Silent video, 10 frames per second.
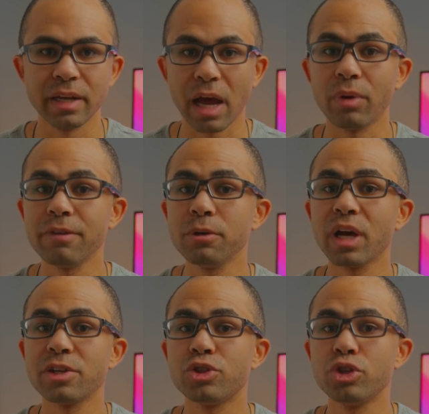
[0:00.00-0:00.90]
Now, if you
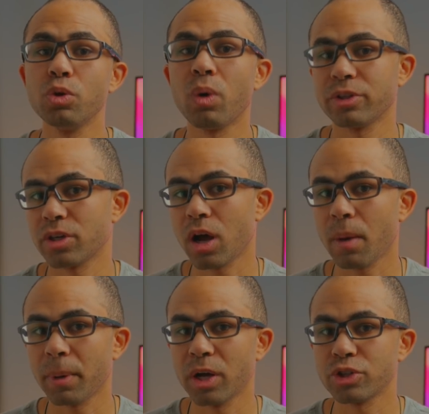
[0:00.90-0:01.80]
guys do want to
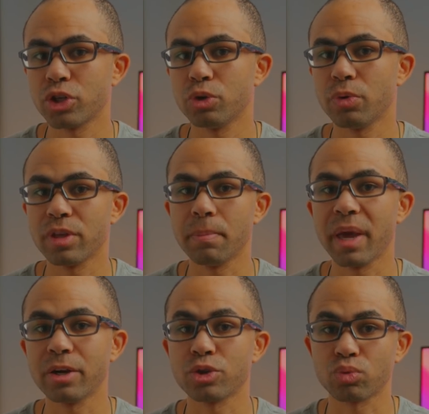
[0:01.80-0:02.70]
hop on to the
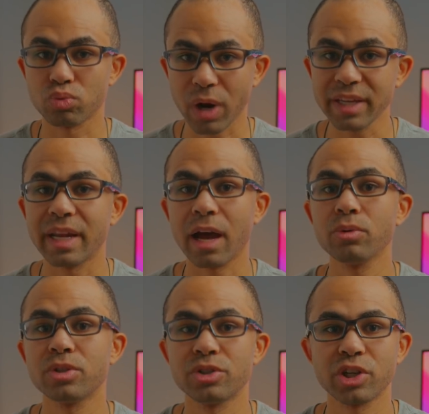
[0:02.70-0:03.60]
betas right now
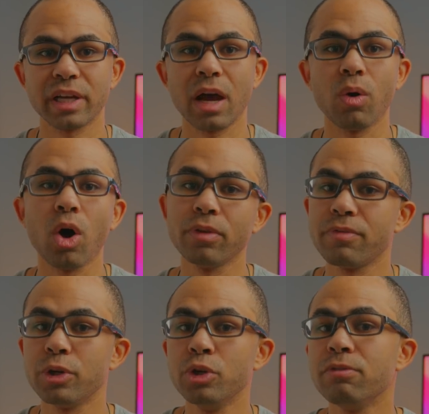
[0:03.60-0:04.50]
to check out all
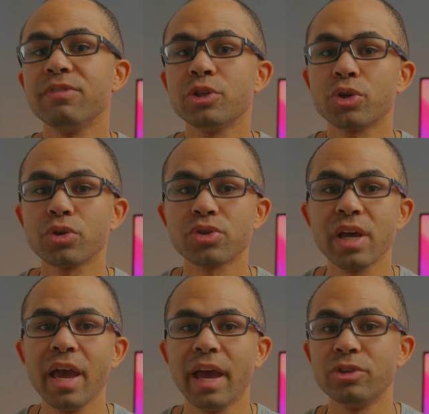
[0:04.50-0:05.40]
of the new features
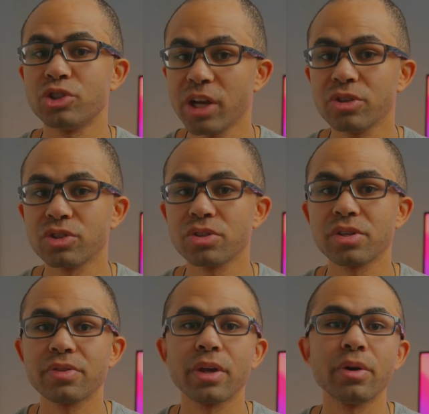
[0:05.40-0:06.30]
and
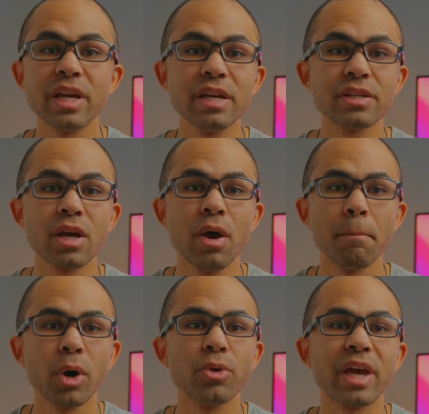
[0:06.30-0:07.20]
changes, there is
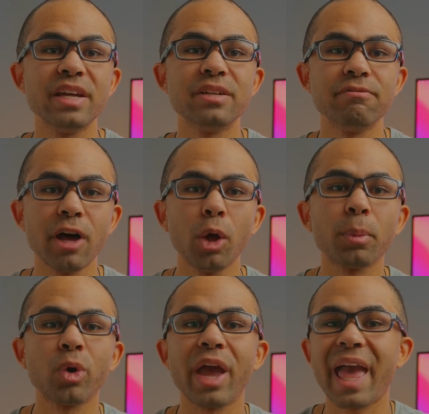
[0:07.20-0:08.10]
both a
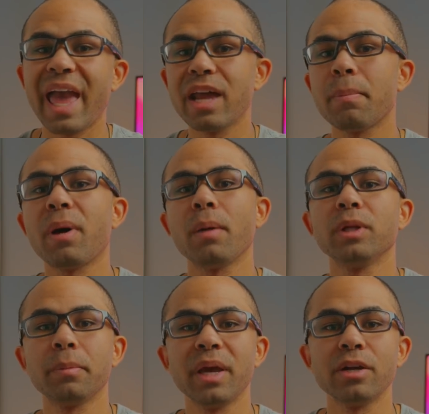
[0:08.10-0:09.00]
developer and
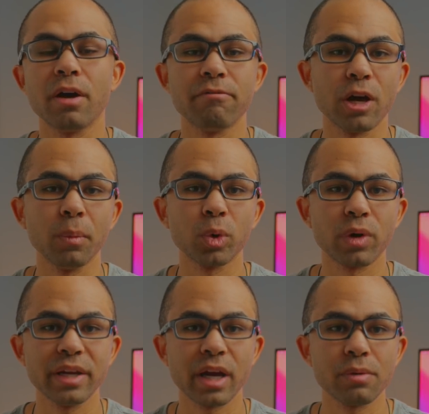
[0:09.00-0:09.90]
public beta available
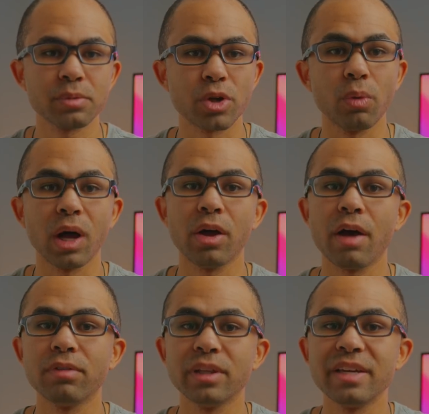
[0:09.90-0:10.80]
right now. So I'll
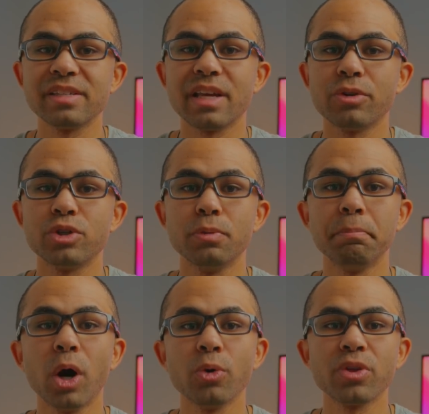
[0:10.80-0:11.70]
have links down to
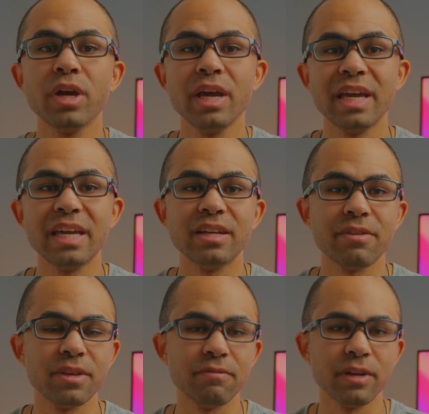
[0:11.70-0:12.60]
both
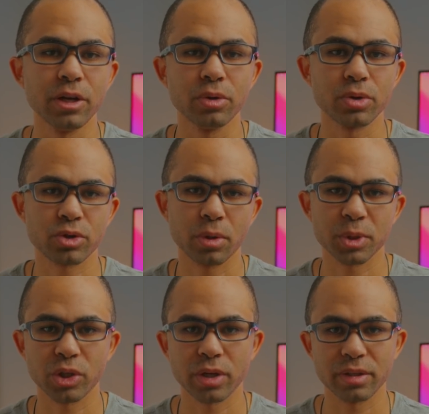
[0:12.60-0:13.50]
in the video
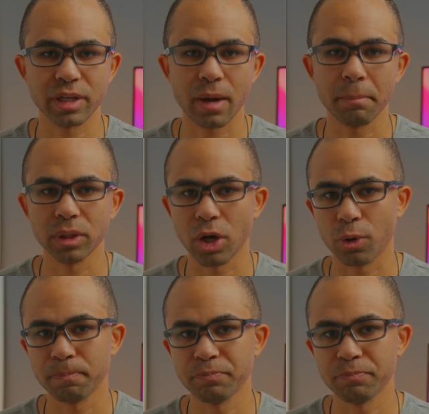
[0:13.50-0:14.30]
description down below.